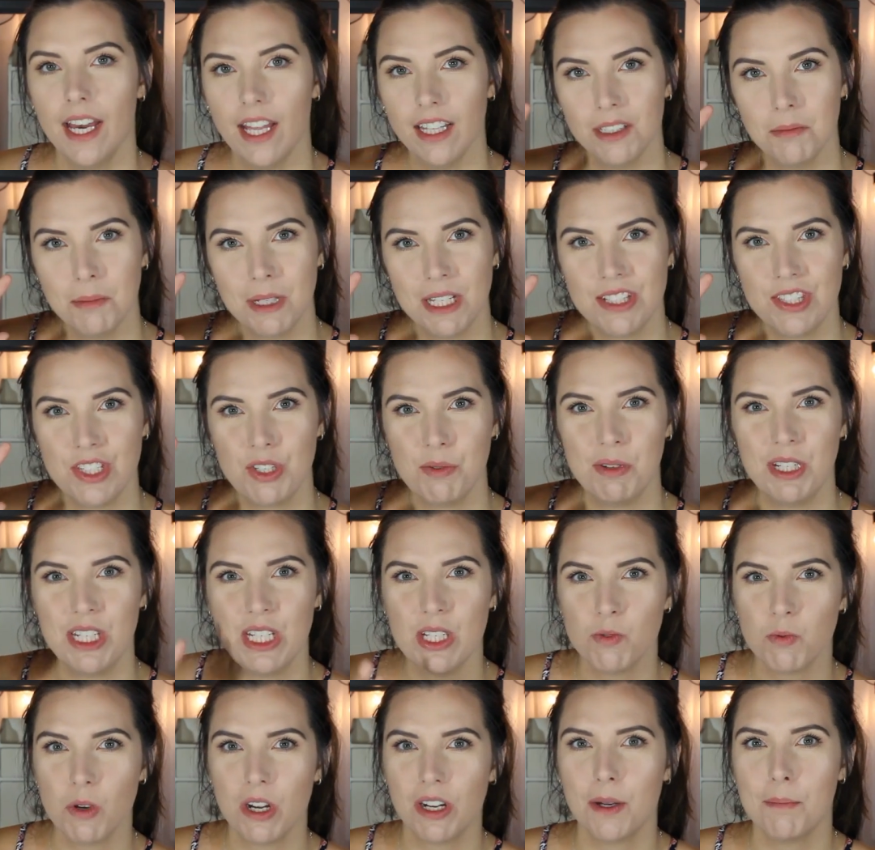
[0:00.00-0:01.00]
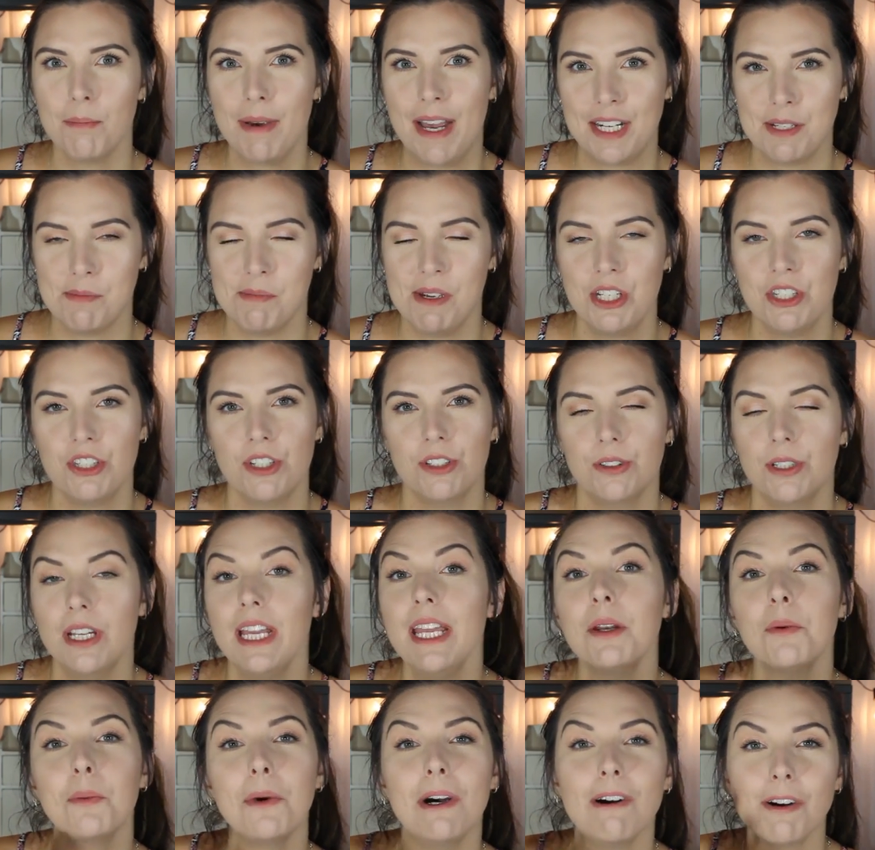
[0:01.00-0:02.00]
Hello my YouTube beauties, welcome back to my channel
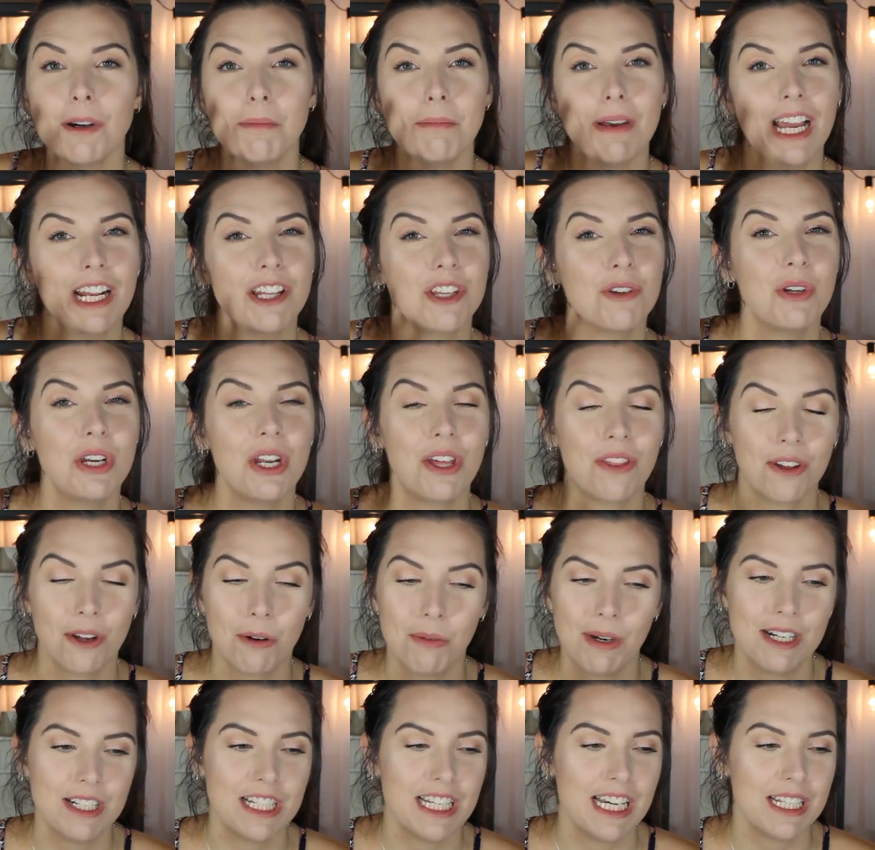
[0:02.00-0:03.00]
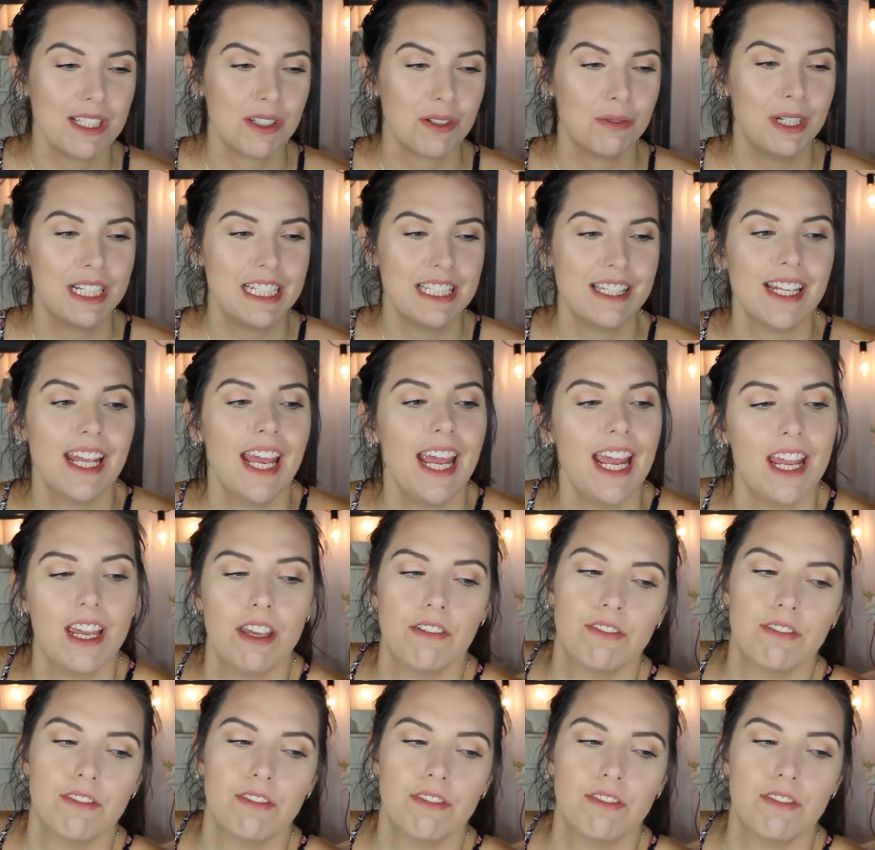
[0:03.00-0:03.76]
and welcome back to another Wear Test Wednesday.